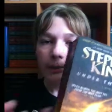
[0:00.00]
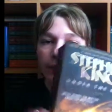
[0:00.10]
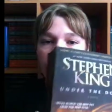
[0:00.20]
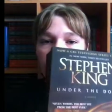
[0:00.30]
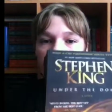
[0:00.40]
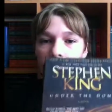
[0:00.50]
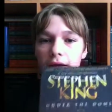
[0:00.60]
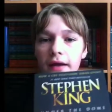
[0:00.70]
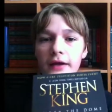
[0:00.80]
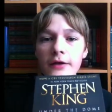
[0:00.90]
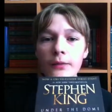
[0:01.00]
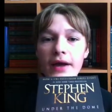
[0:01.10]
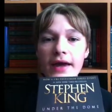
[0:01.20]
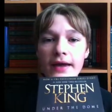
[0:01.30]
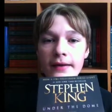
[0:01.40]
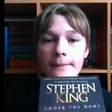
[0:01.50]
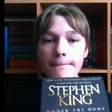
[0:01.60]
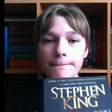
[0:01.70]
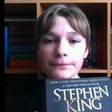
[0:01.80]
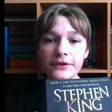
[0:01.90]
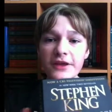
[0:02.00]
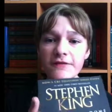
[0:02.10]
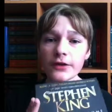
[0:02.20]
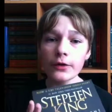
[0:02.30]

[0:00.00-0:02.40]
But anyway, even